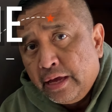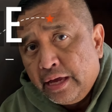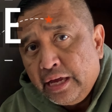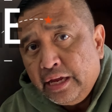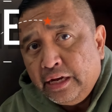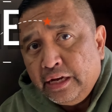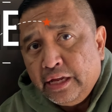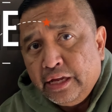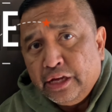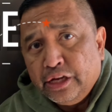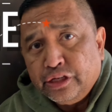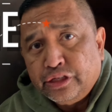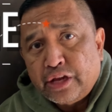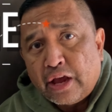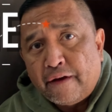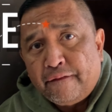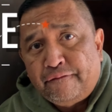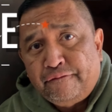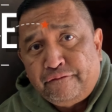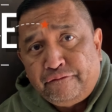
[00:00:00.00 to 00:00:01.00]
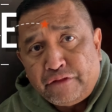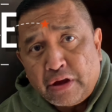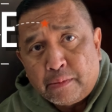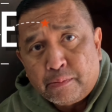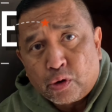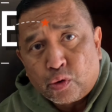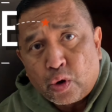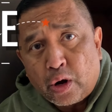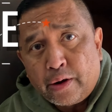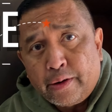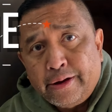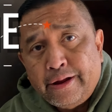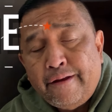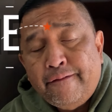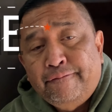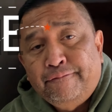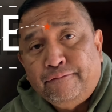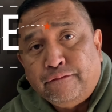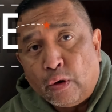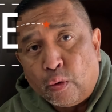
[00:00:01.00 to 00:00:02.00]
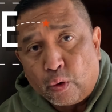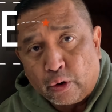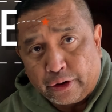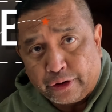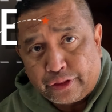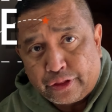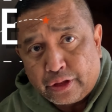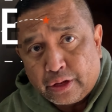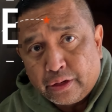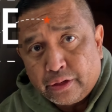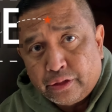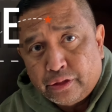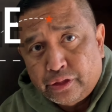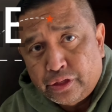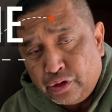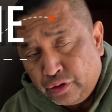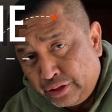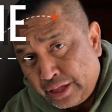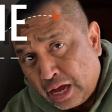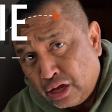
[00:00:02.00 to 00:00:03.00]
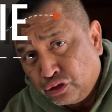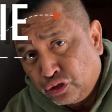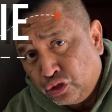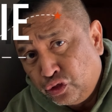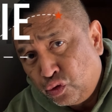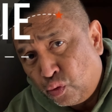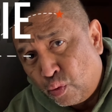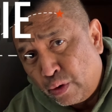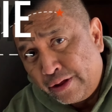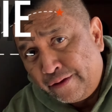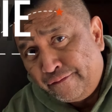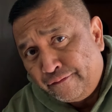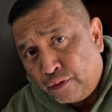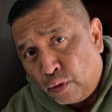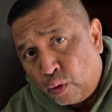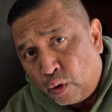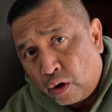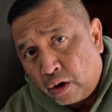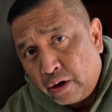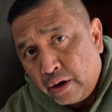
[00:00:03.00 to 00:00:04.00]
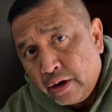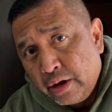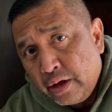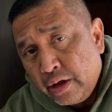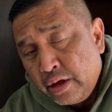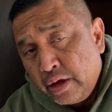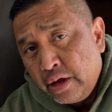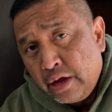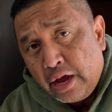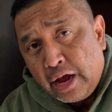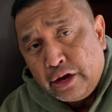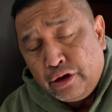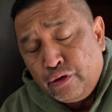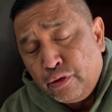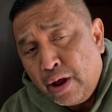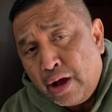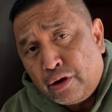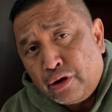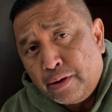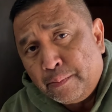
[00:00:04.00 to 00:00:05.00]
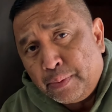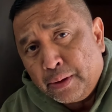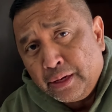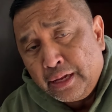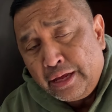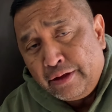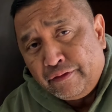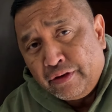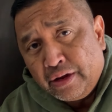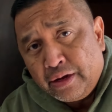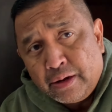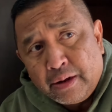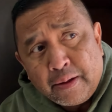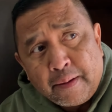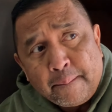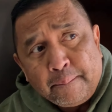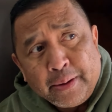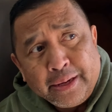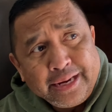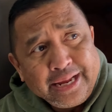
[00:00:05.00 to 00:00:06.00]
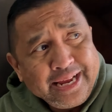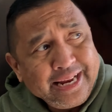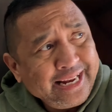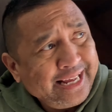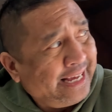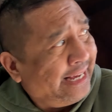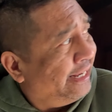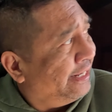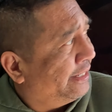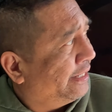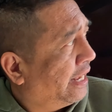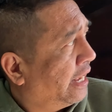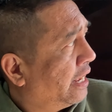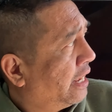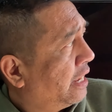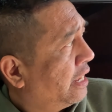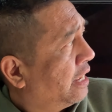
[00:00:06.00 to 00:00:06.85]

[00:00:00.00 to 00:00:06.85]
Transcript: It is February 4th, 2024, and you're not going to believe it, but it is